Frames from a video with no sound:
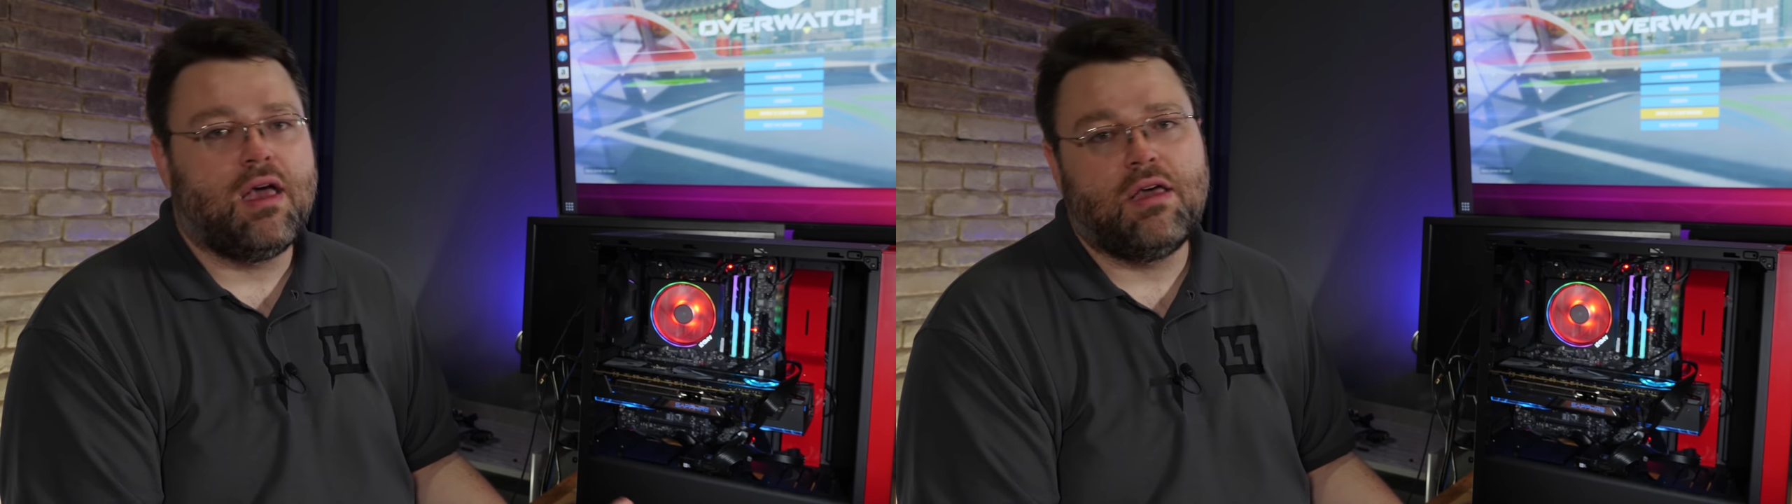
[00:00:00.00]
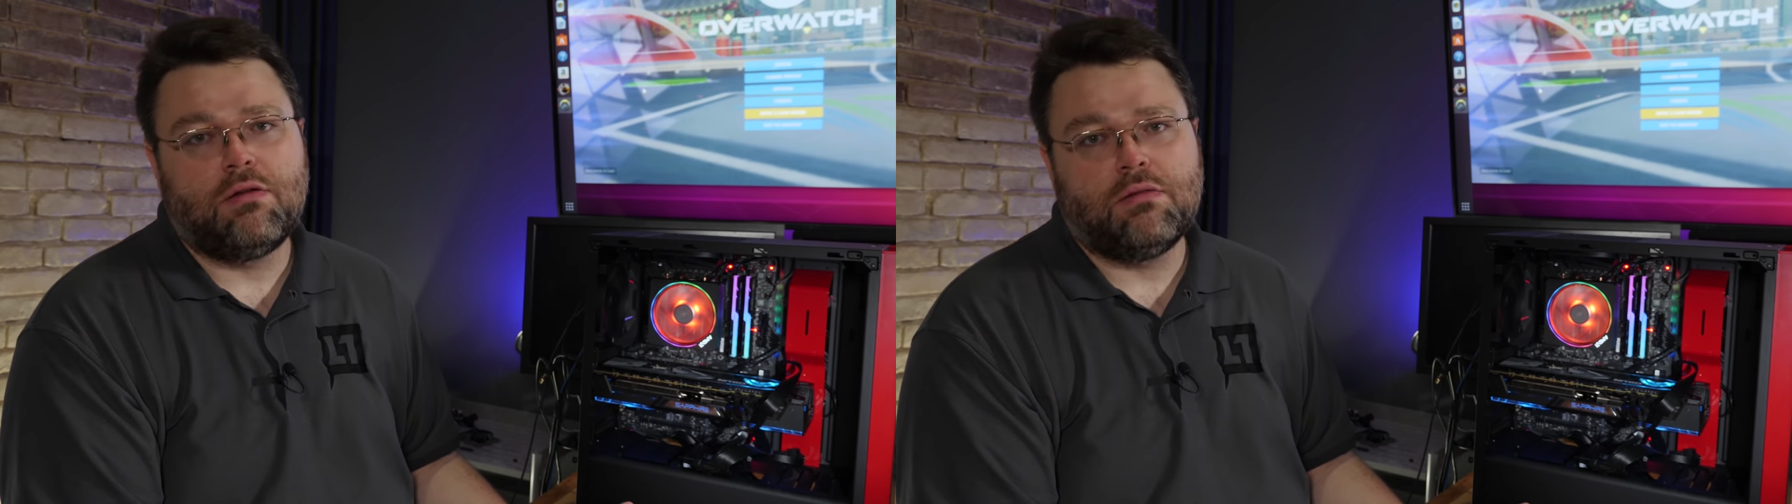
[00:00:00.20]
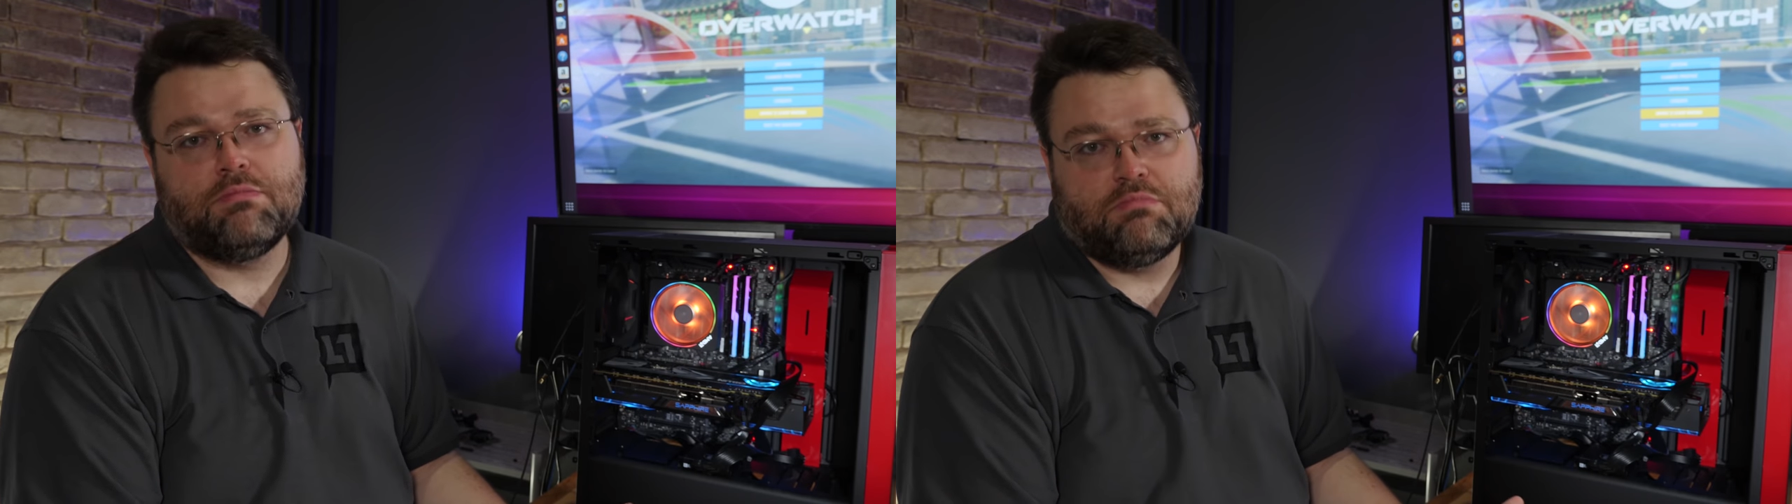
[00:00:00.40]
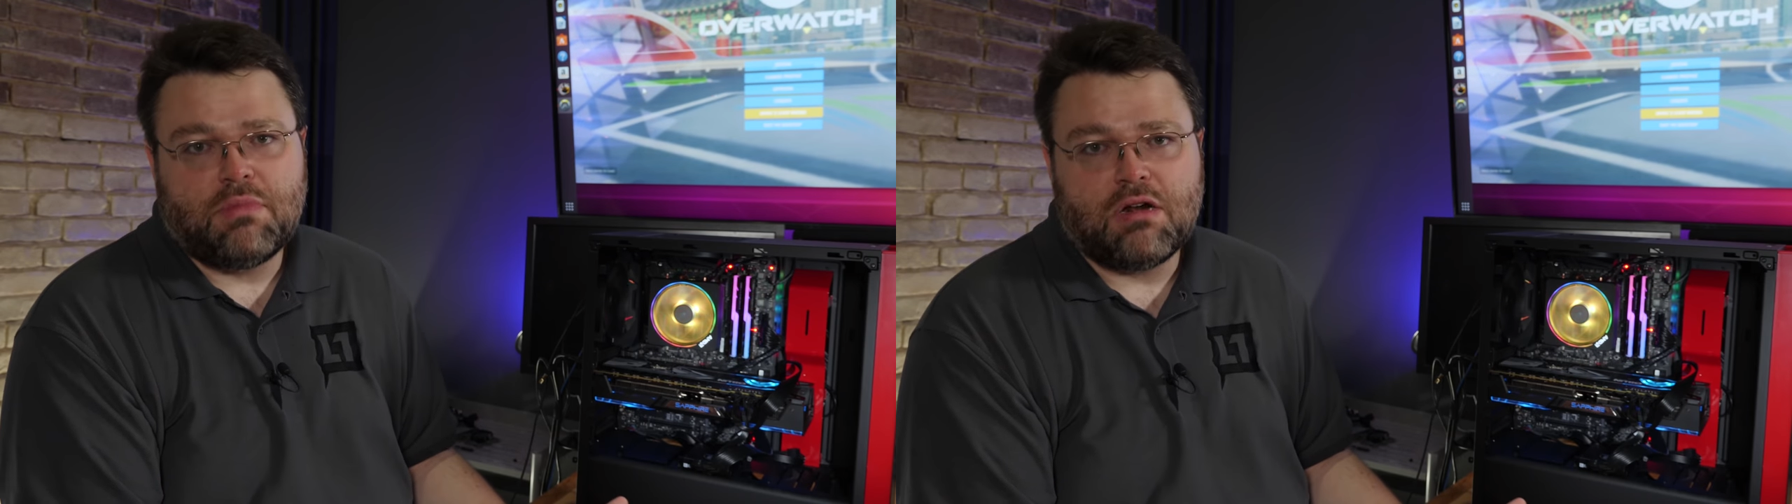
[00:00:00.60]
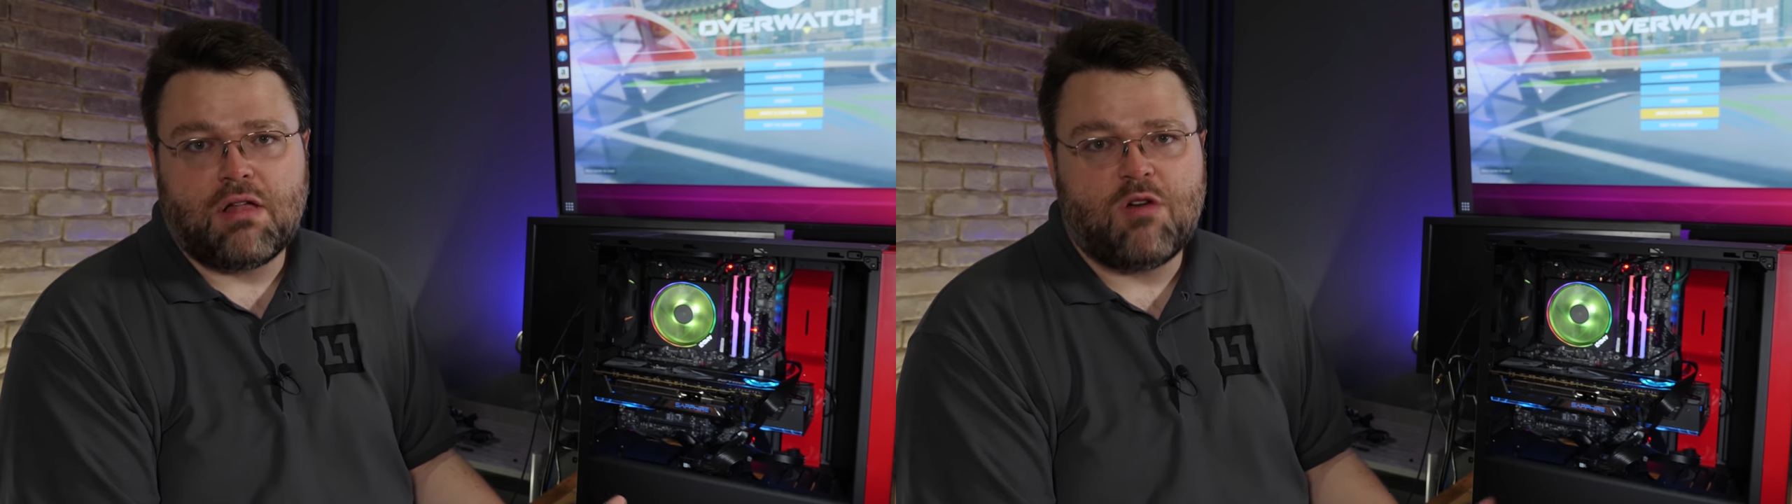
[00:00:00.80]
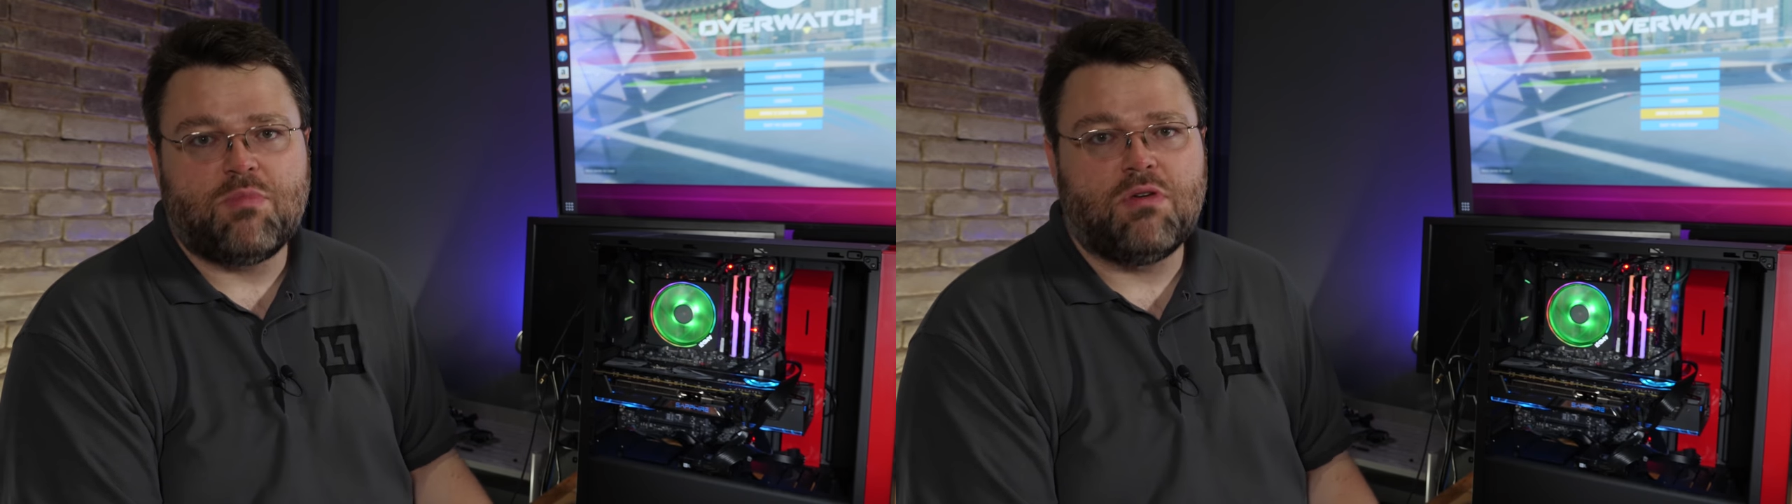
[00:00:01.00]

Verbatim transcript: it'll it'll help